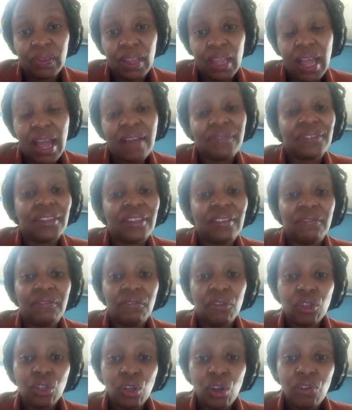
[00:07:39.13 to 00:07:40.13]
After the
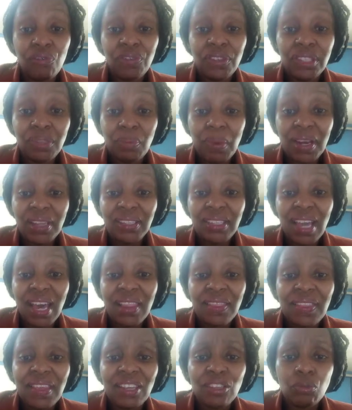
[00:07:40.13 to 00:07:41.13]
front office manager,
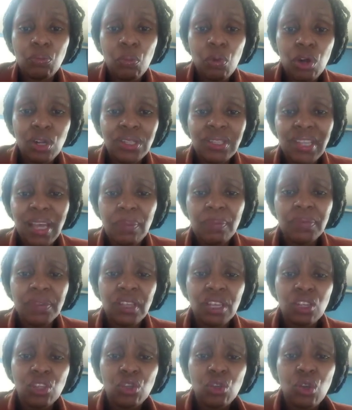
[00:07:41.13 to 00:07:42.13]
there's small
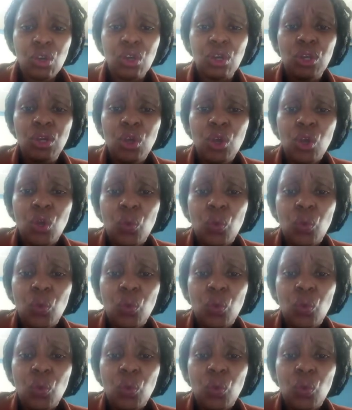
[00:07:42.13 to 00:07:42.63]
subsection.